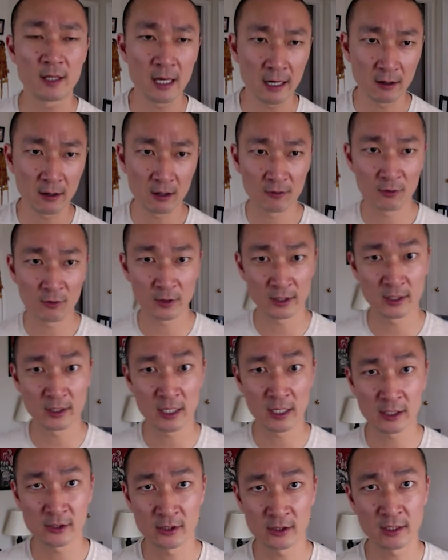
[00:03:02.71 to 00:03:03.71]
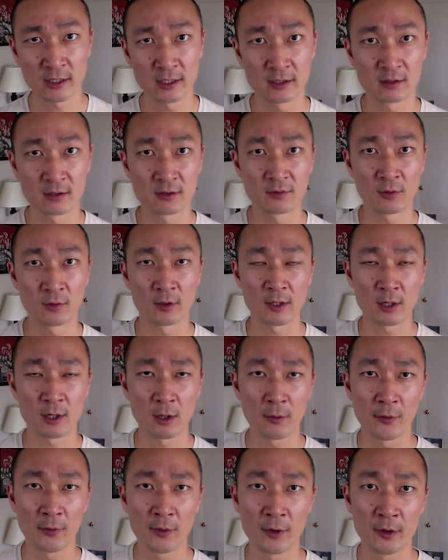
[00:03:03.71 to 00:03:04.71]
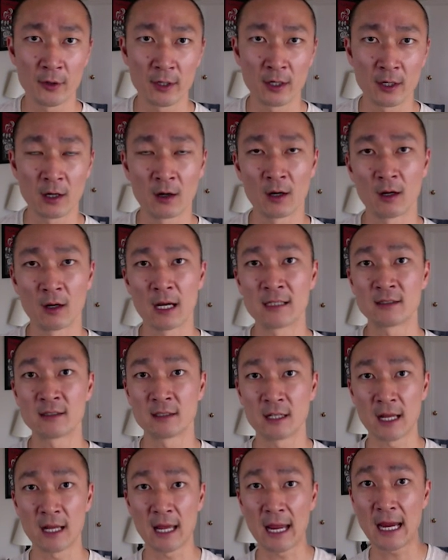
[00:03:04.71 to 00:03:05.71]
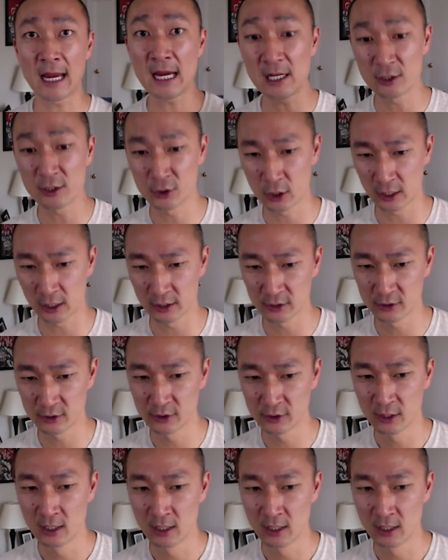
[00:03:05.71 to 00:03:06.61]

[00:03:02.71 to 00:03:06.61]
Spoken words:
error for deduction is for the code 30 as an A judge,